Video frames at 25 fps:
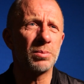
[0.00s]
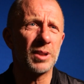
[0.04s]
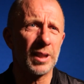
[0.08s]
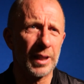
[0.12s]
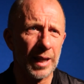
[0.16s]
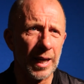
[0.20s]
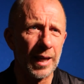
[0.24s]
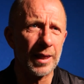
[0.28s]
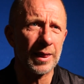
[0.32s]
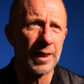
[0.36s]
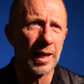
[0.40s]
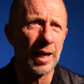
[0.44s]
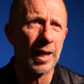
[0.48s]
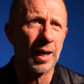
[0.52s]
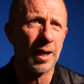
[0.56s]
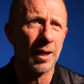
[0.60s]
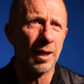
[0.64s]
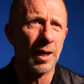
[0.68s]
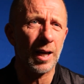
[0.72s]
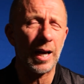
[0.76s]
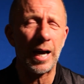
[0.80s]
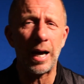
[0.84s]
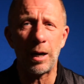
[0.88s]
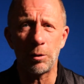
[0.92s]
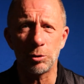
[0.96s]
to get
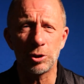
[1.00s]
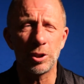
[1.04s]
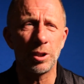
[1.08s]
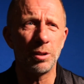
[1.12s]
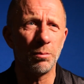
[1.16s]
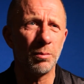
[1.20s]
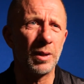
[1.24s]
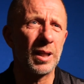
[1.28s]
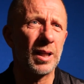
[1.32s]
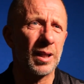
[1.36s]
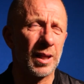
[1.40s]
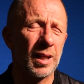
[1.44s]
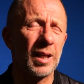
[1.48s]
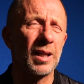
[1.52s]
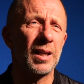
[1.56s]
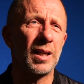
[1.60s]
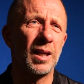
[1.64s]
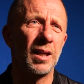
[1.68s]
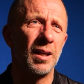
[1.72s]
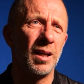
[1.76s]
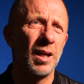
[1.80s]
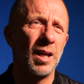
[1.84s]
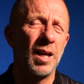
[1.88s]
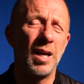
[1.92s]
that out of them. And I think